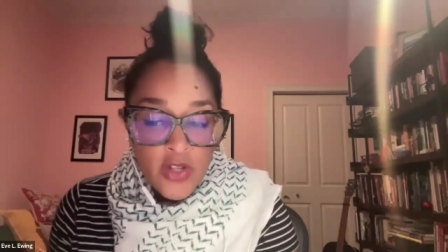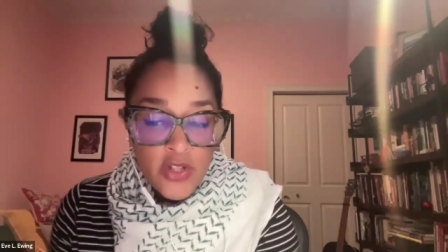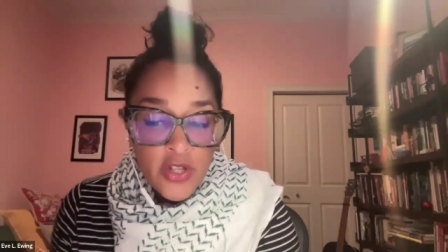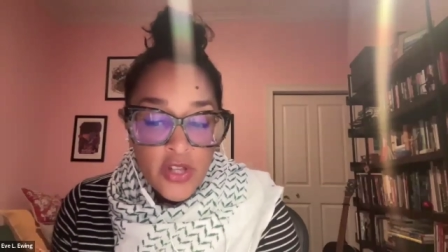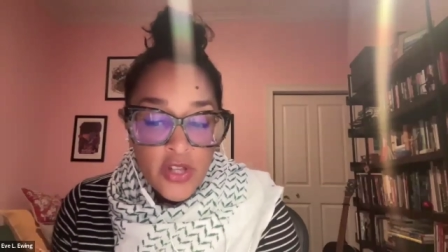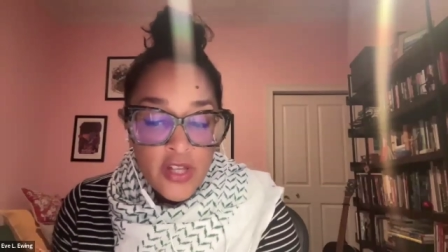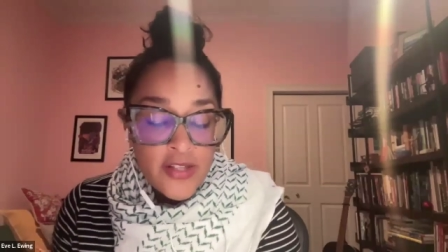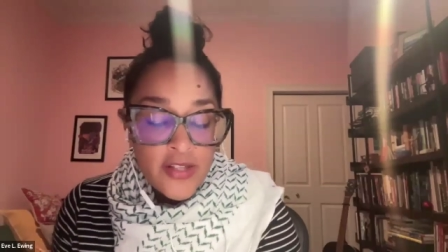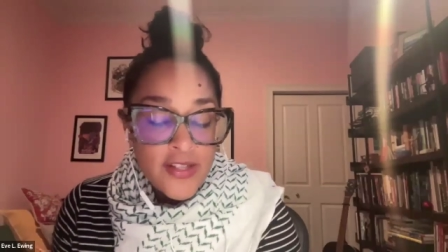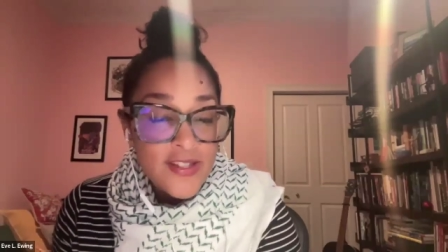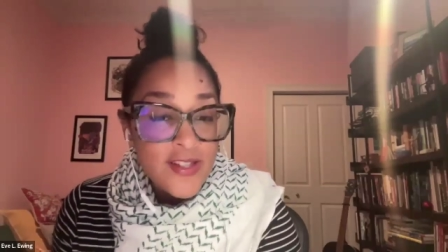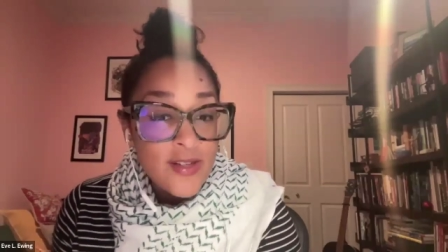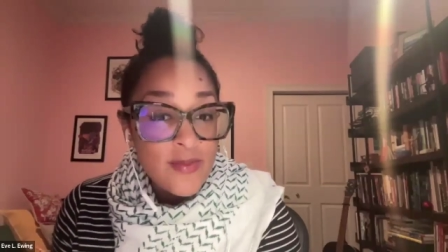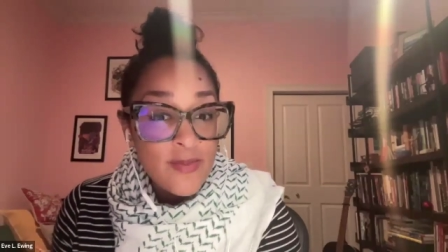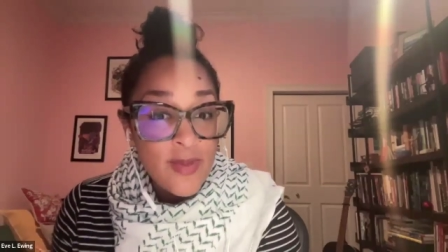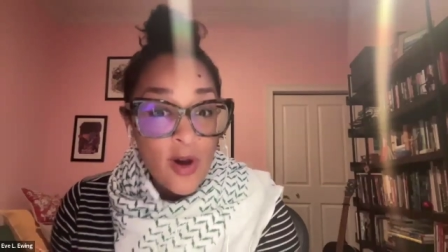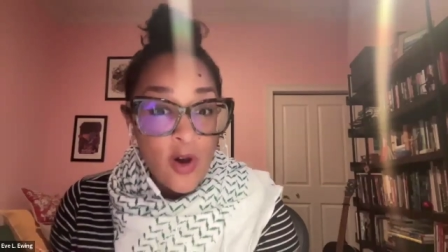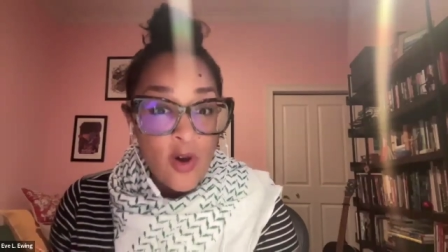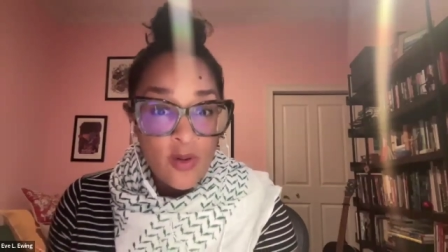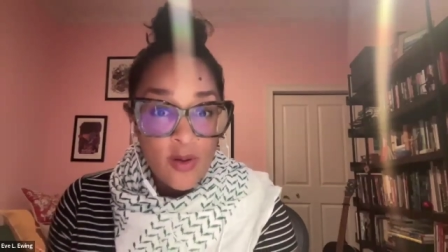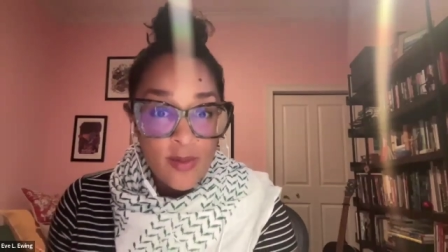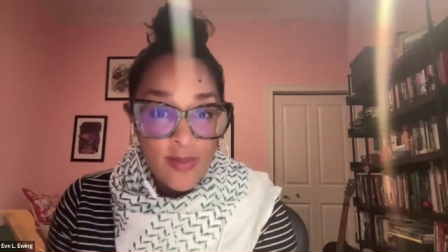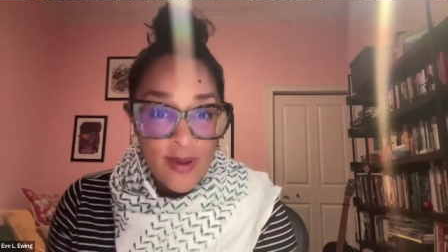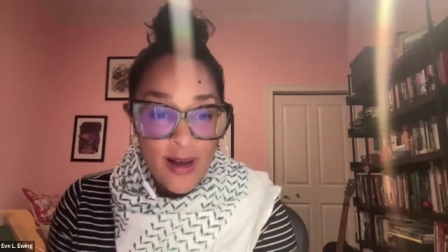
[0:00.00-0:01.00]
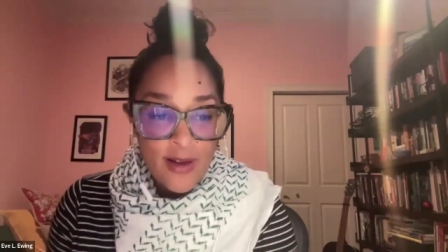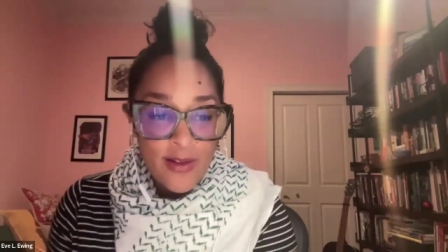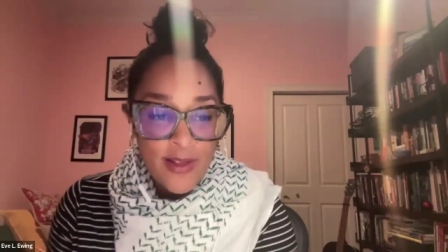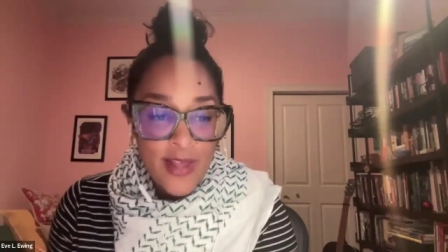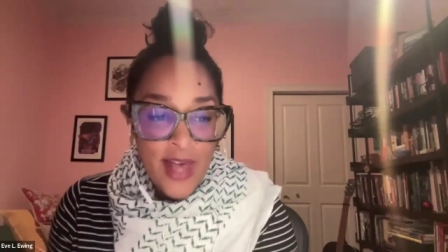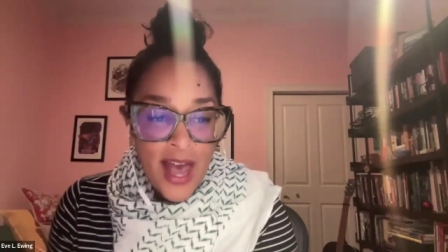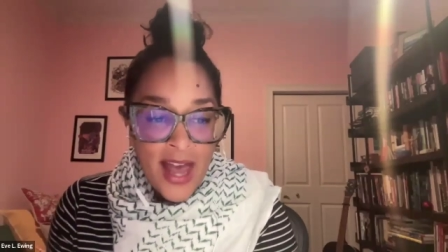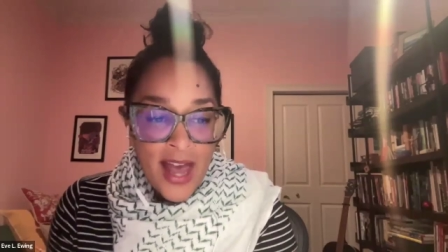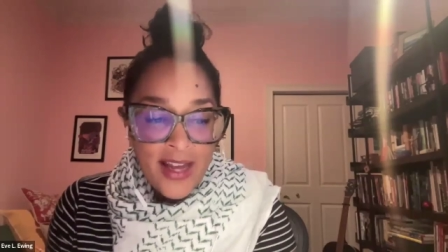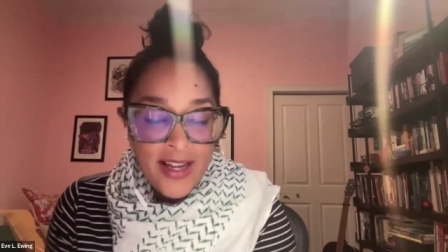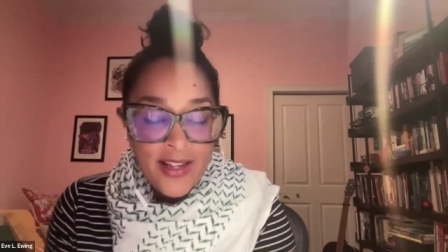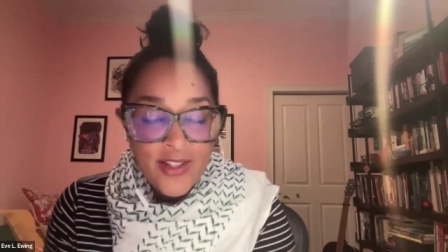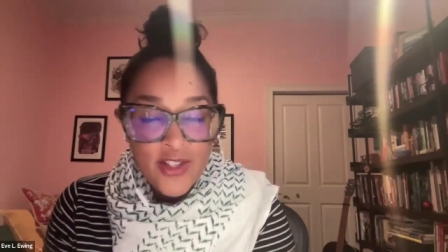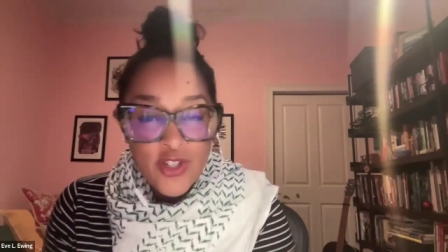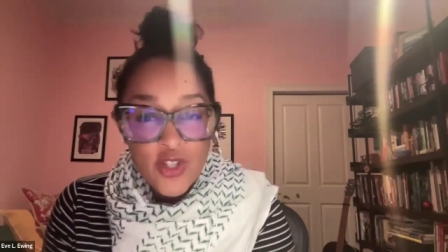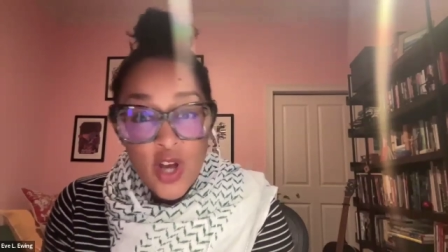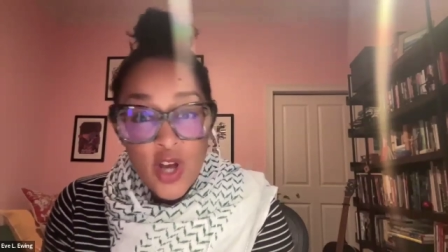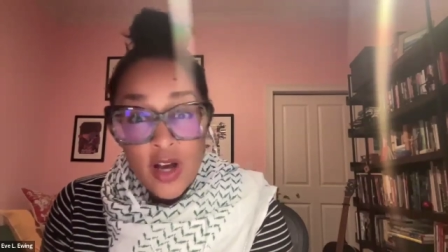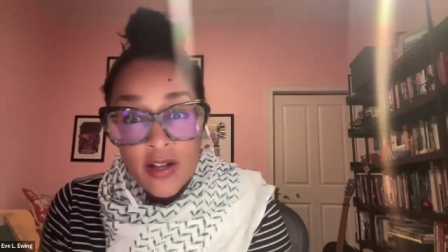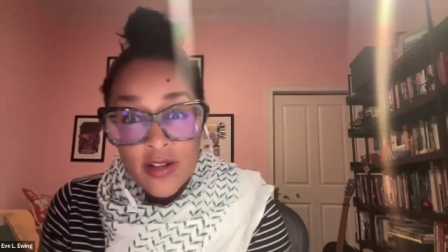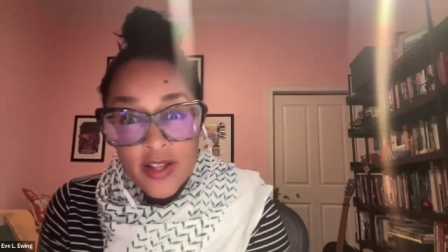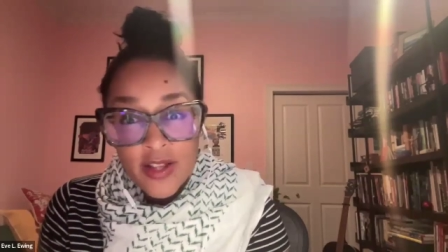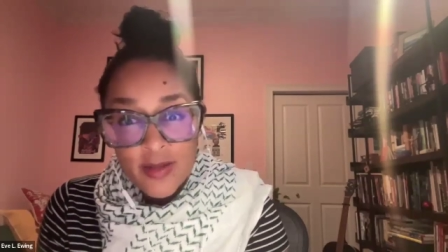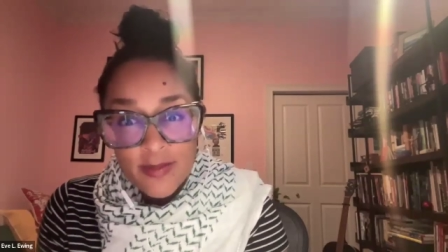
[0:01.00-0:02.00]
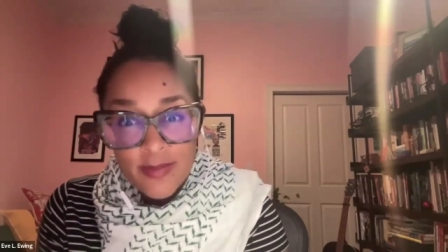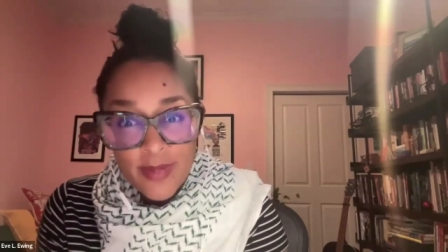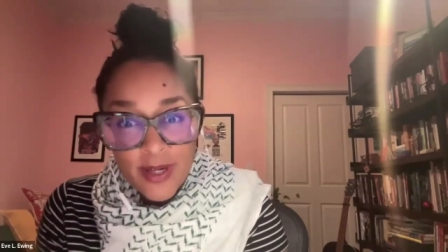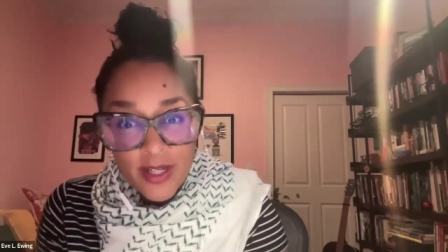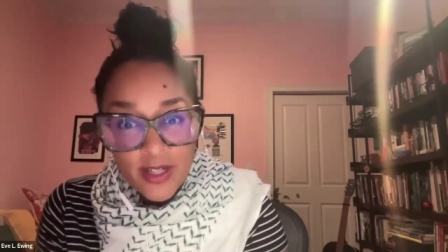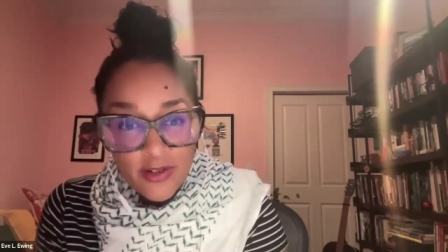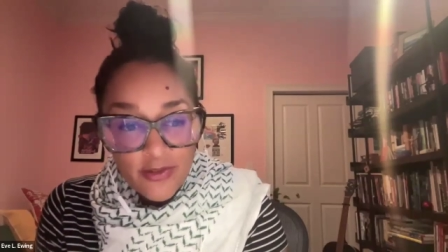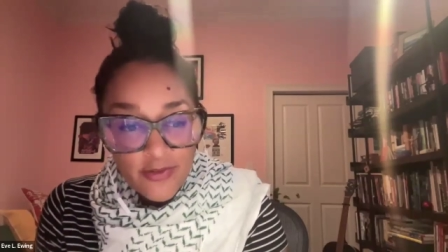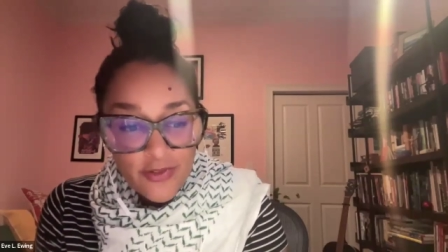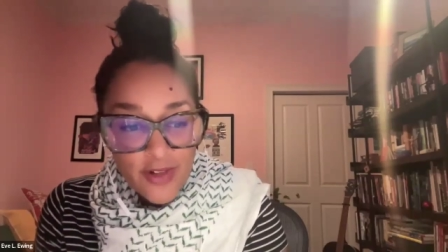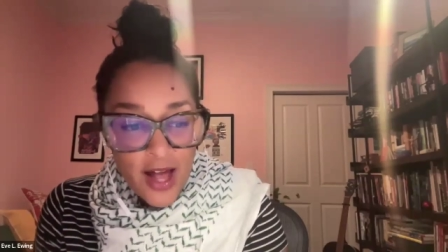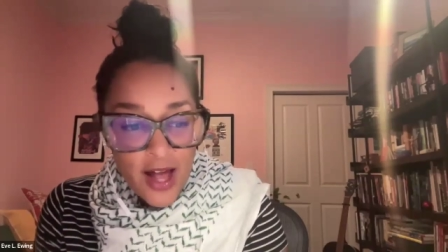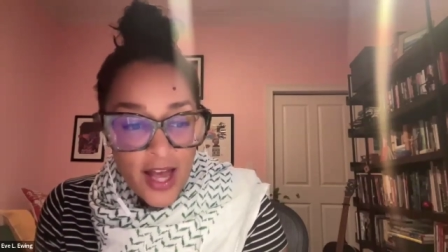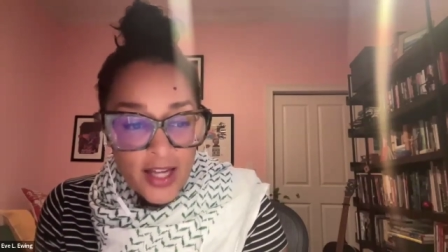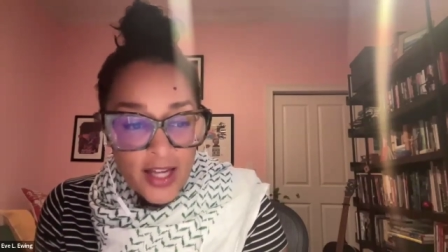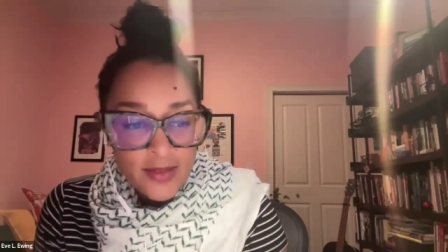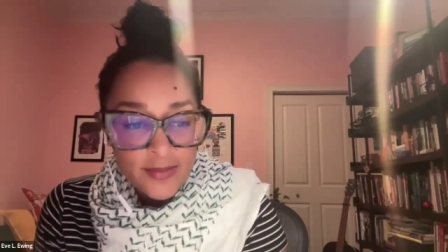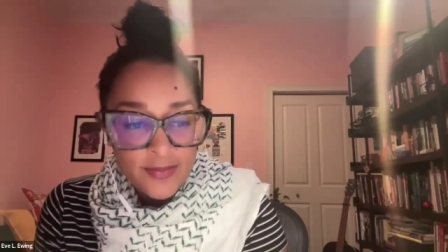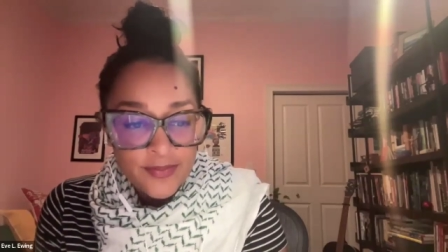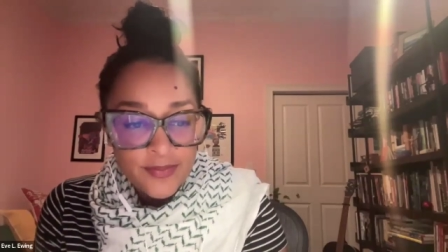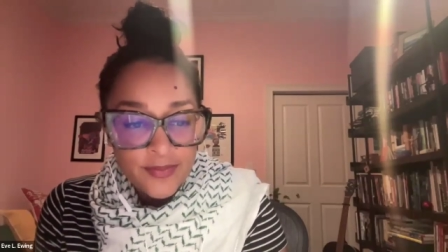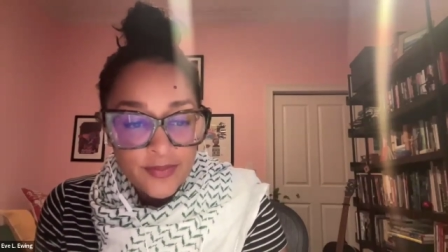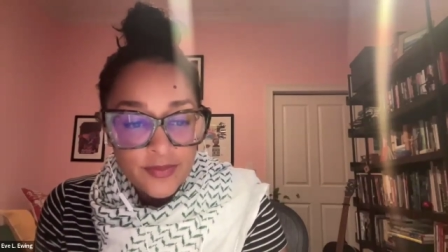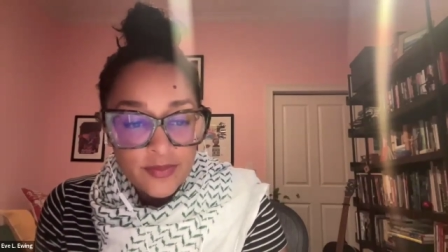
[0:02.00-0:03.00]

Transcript: So this is a poem about that. It's called The Butterfly.